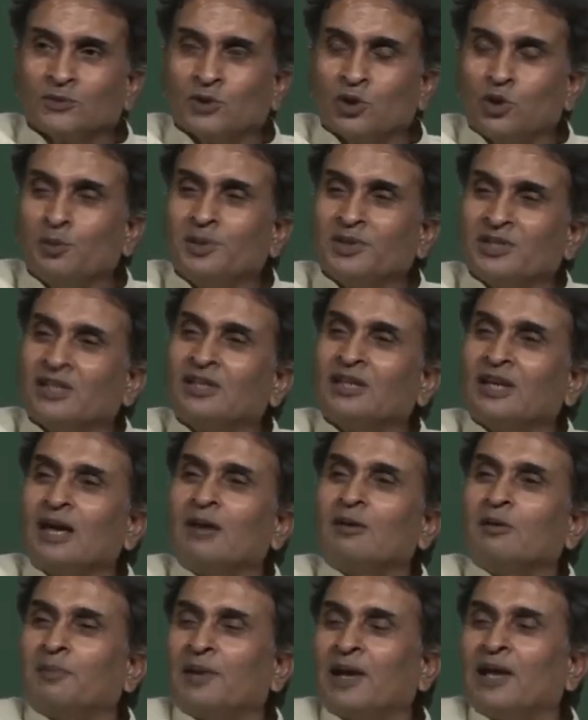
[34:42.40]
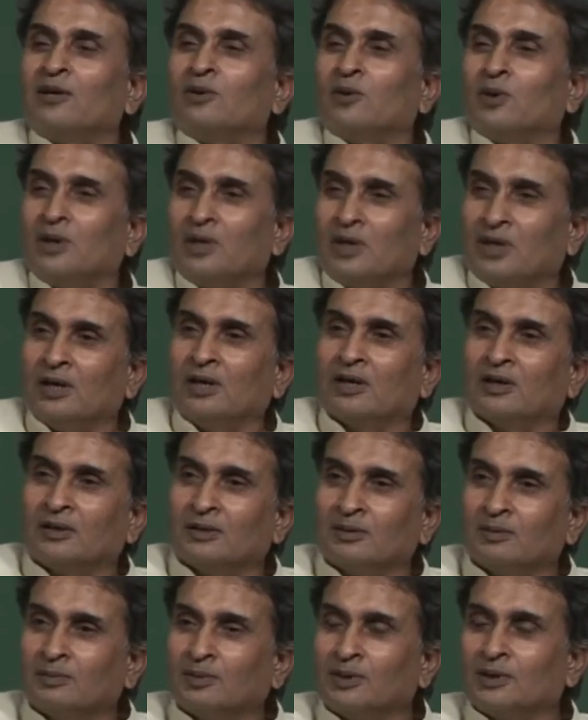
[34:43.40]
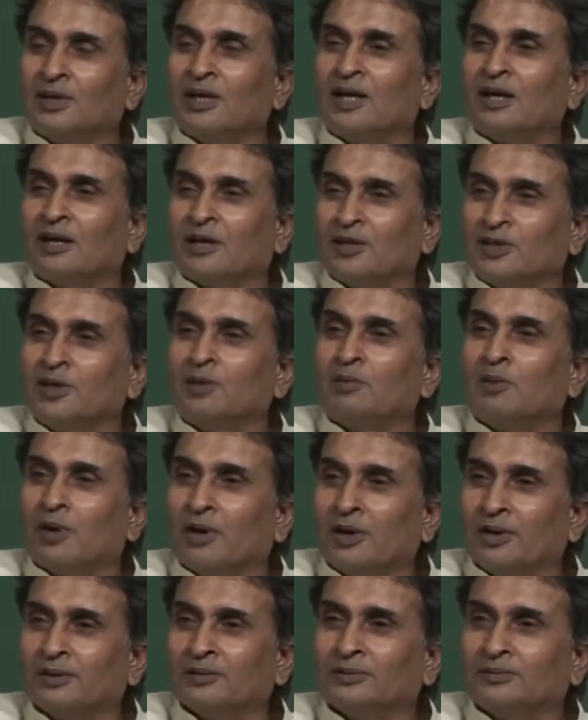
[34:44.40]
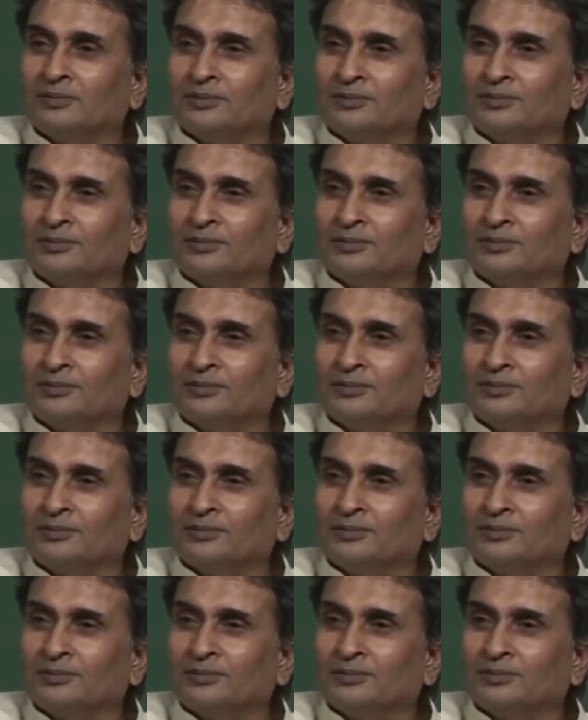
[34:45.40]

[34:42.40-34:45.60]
So, you may say that I am applying only here, but they are rigid body